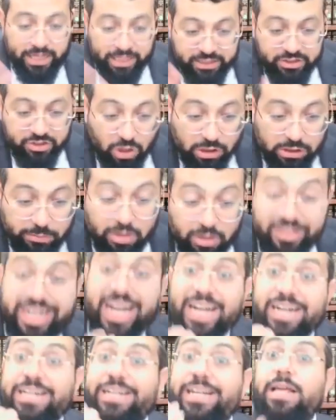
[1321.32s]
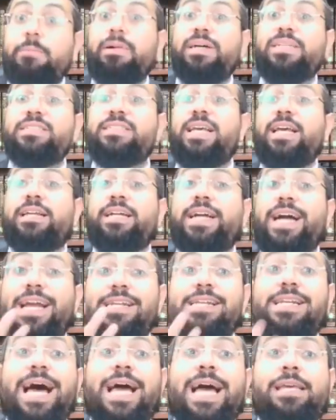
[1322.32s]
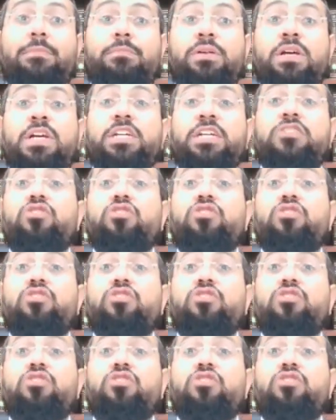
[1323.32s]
And it's talking about karne barzel, karnaim.